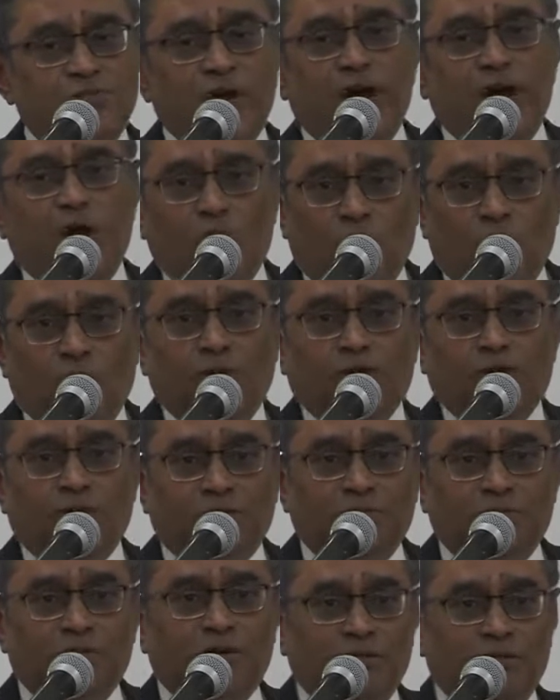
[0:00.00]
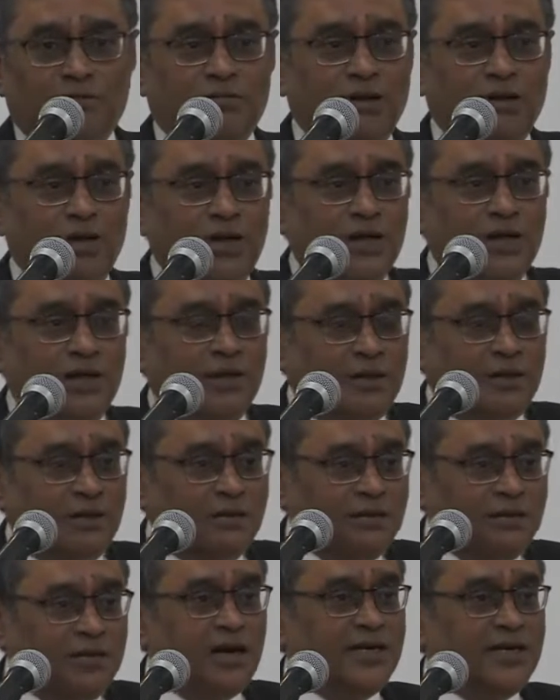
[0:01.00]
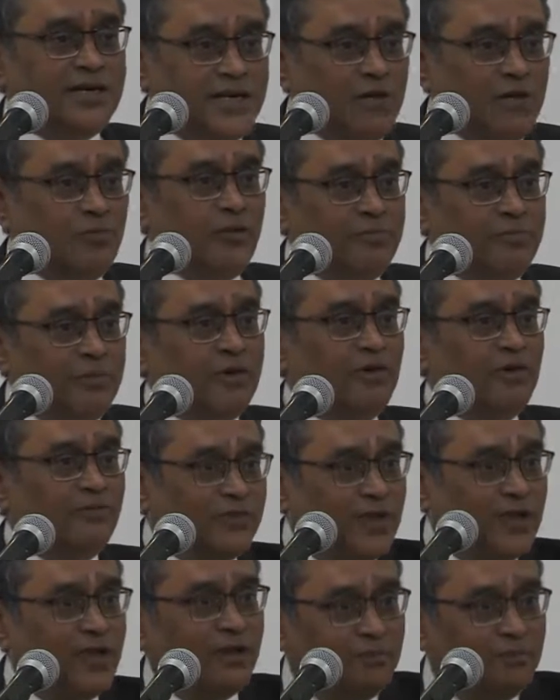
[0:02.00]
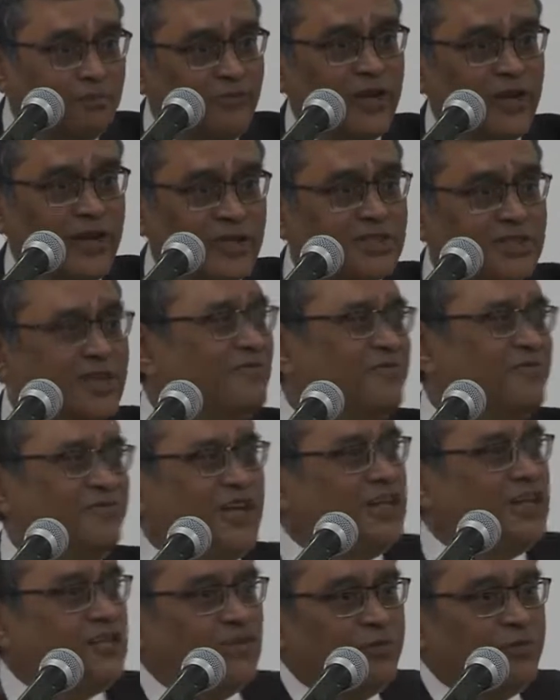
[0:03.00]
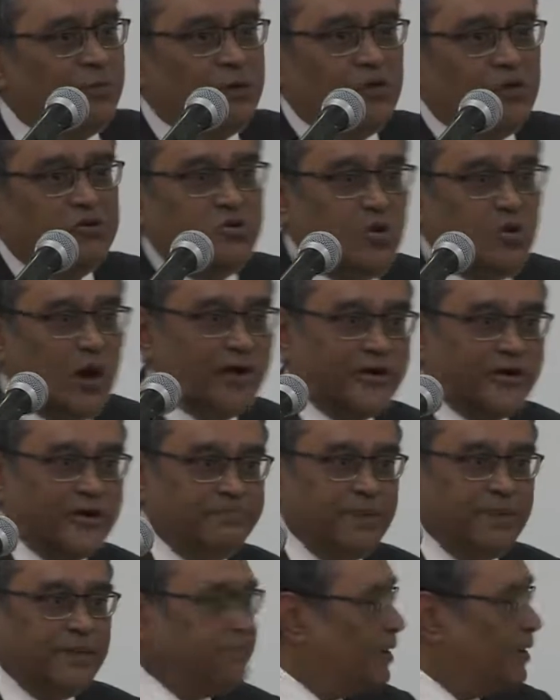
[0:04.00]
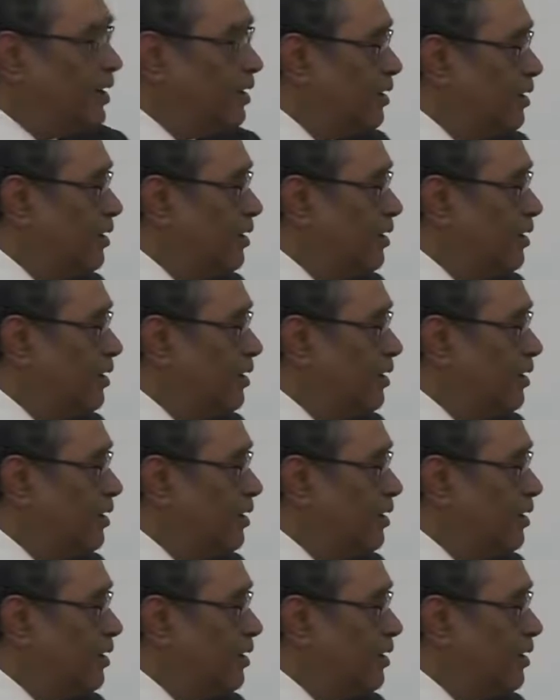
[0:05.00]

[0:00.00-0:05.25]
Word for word: where all the, you know, 30 women of the village and village of about 200 people